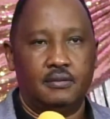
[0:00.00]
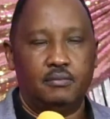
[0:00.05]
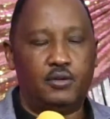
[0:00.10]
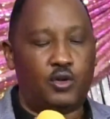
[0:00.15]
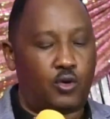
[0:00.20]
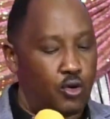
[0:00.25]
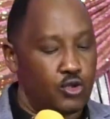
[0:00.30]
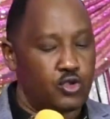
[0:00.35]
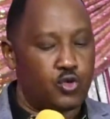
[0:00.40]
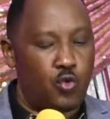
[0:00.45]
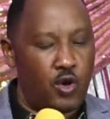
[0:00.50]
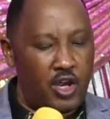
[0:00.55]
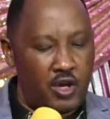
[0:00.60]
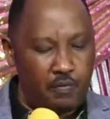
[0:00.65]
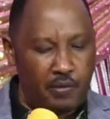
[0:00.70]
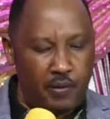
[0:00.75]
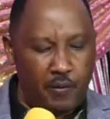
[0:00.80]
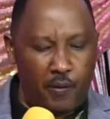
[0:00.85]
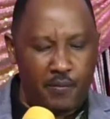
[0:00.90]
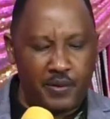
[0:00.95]
Because when
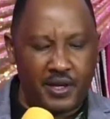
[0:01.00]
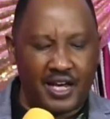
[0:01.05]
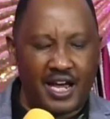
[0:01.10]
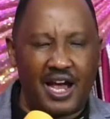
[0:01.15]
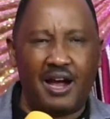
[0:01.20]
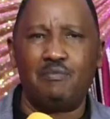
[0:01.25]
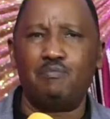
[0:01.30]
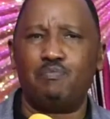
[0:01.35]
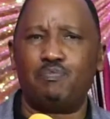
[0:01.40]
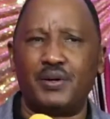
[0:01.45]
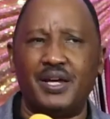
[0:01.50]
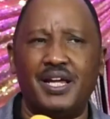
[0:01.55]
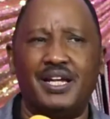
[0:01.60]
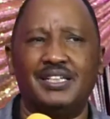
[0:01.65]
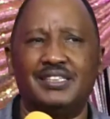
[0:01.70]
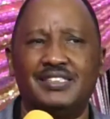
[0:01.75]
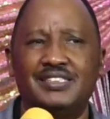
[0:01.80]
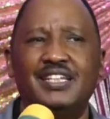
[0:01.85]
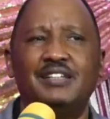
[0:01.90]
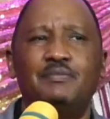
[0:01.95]
people become
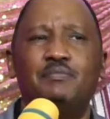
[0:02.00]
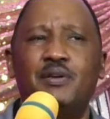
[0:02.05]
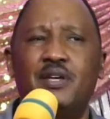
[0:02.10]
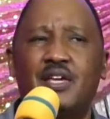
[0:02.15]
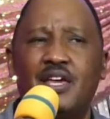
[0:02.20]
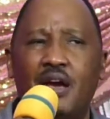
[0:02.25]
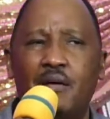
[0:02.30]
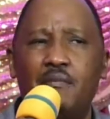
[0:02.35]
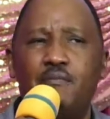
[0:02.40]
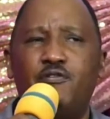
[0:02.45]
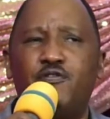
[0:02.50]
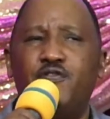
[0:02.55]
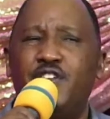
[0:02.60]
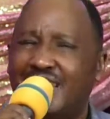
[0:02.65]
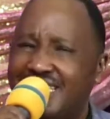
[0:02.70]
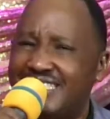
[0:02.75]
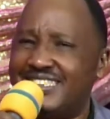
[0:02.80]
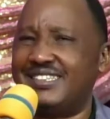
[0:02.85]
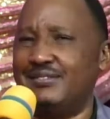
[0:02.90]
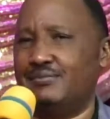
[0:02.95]
prayerless, they become
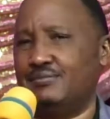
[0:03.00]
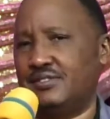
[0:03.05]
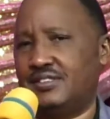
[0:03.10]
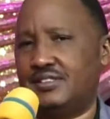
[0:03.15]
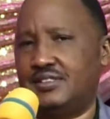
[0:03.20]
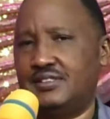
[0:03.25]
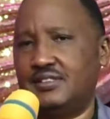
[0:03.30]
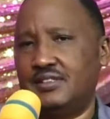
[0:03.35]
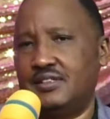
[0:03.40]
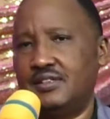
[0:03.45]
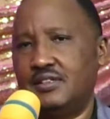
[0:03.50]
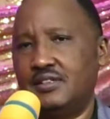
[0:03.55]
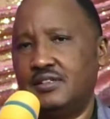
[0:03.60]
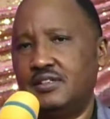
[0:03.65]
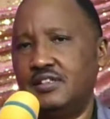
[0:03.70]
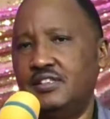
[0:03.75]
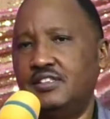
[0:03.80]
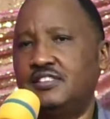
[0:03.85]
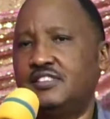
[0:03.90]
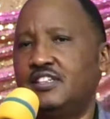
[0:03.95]
victims
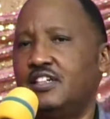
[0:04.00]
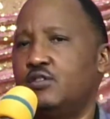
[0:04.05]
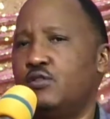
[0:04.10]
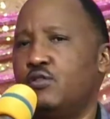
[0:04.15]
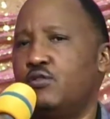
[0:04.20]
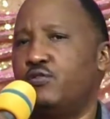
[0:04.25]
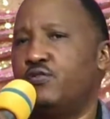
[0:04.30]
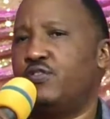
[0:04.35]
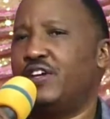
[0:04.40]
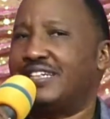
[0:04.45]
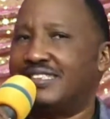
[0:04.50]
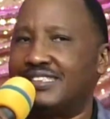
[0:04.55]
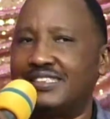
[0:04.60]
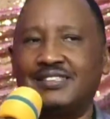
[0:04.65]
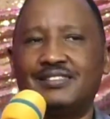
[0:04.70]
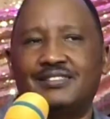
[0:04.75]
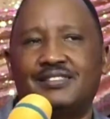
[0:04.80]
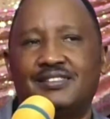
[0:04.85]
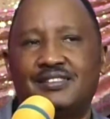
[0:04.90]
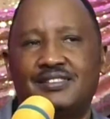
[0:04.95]
instead of
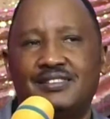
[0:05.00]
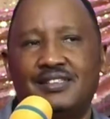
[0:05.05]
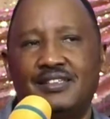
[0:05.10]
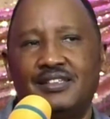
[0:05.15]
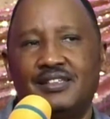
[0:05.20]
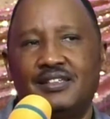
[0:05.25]
victors.